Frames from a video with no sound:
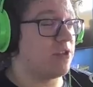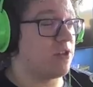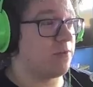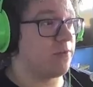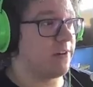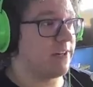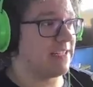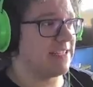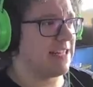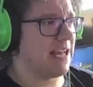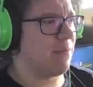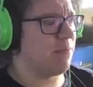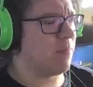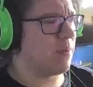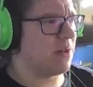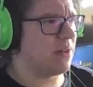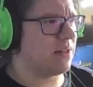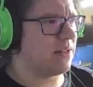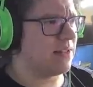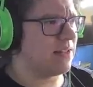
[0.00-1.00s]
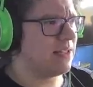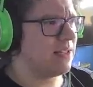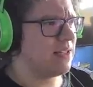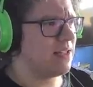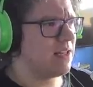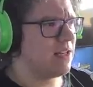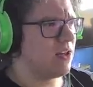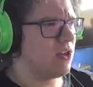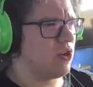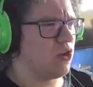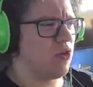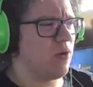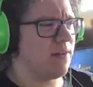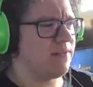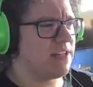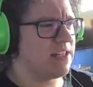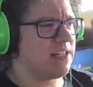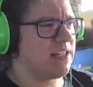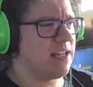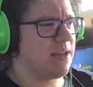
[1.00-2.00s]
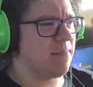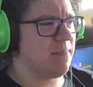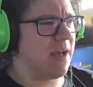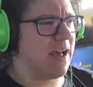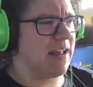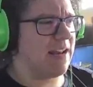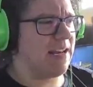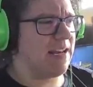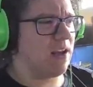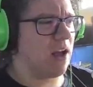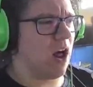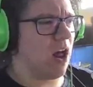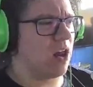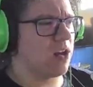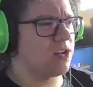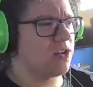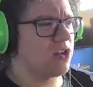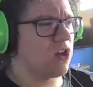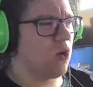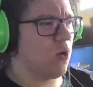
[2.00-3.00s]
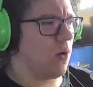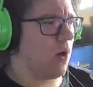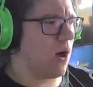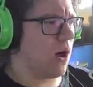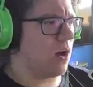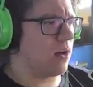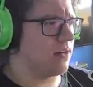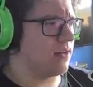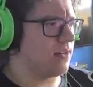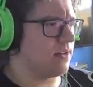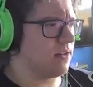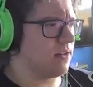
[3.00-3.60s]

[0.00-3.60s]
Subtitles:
So for example, you do have the DMATI also on